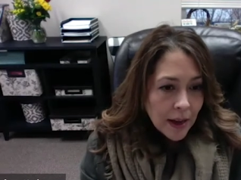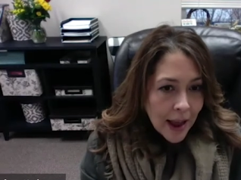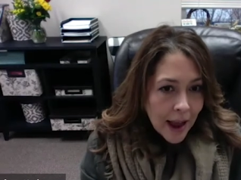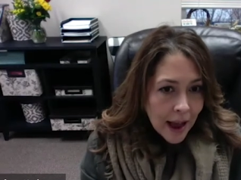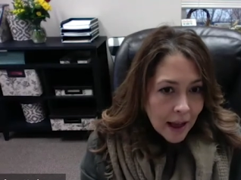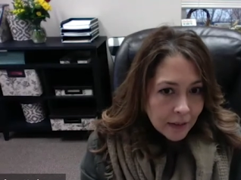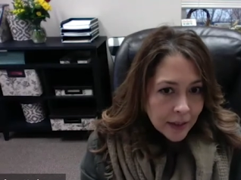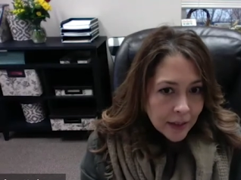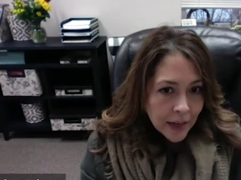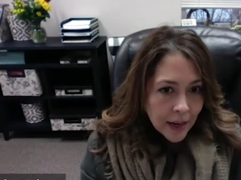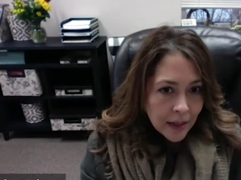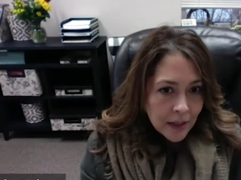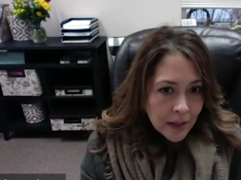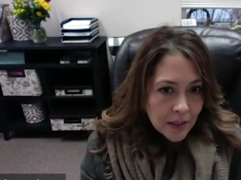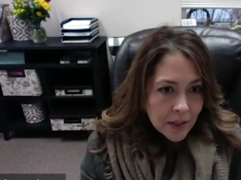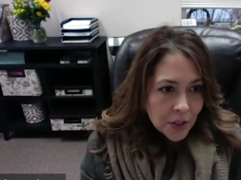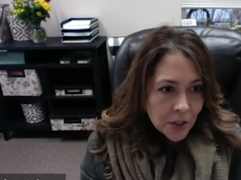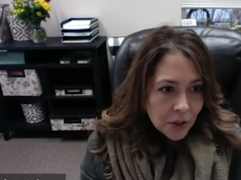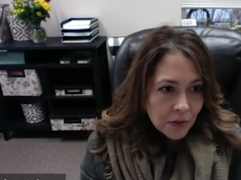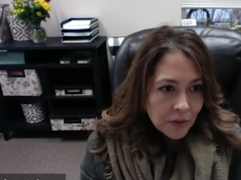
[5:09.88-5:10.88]

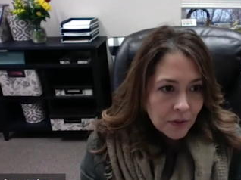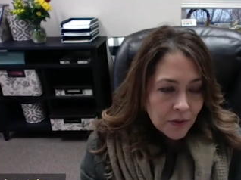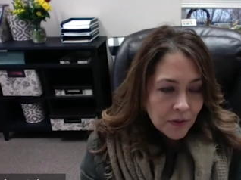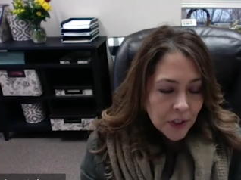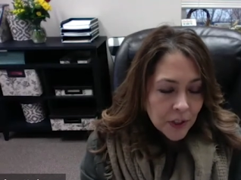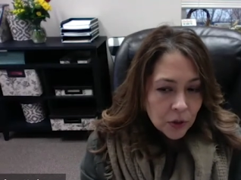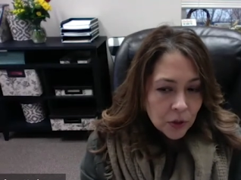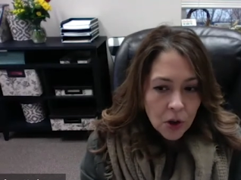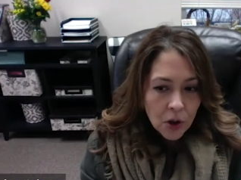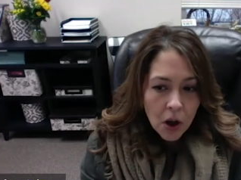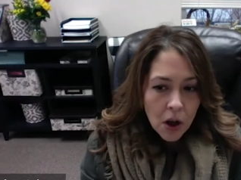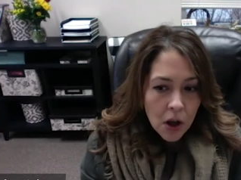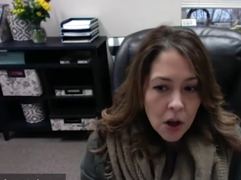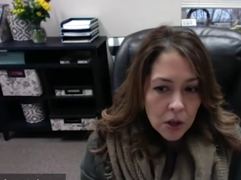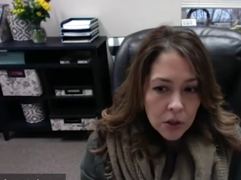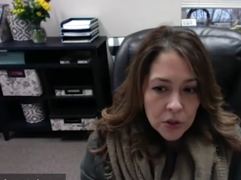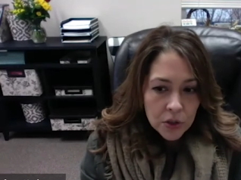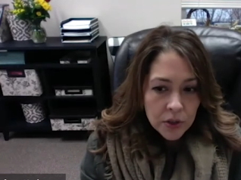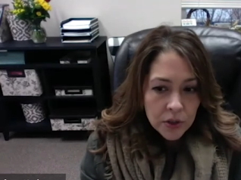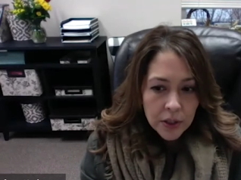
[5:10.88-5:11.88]
allocated to field
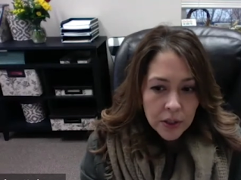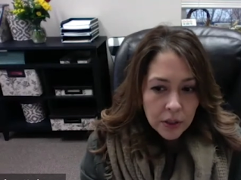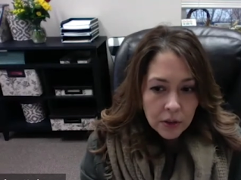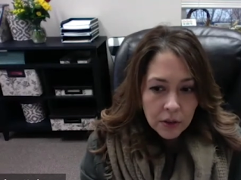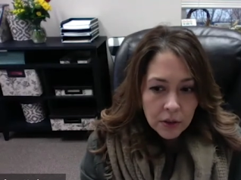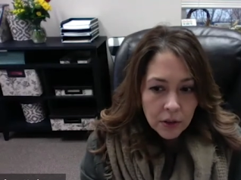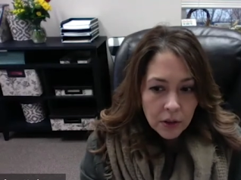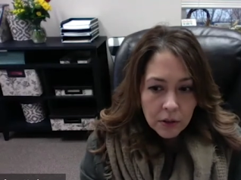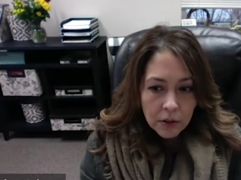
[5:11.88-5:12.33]
calls, there